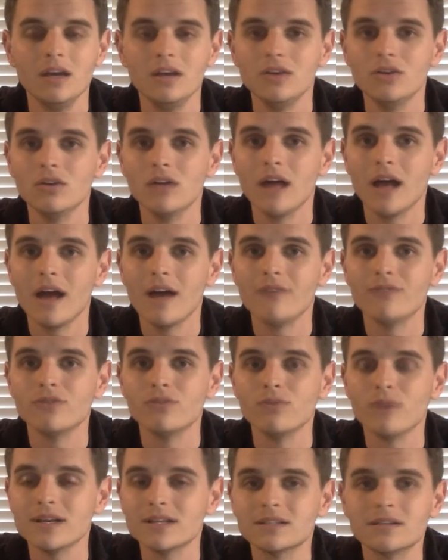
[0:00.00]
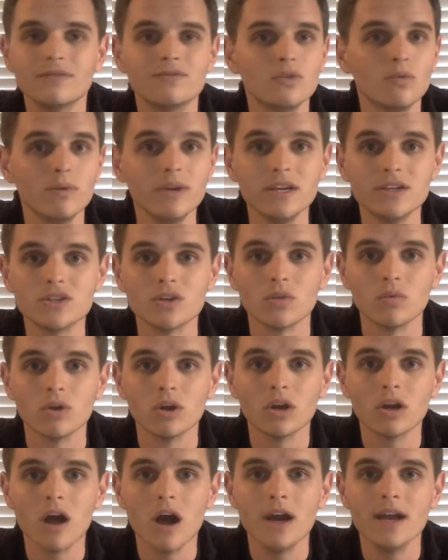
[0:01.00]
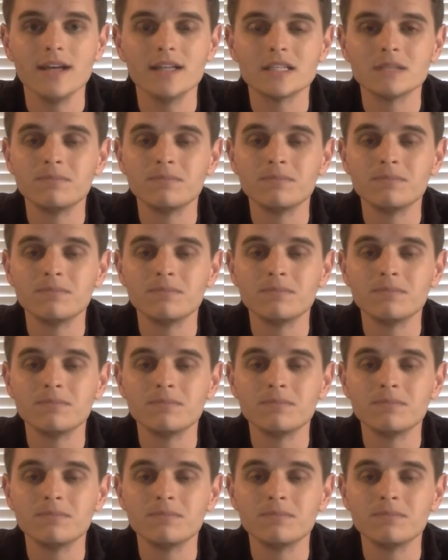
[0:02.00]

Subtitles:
You'll have the rest of the week to work on it,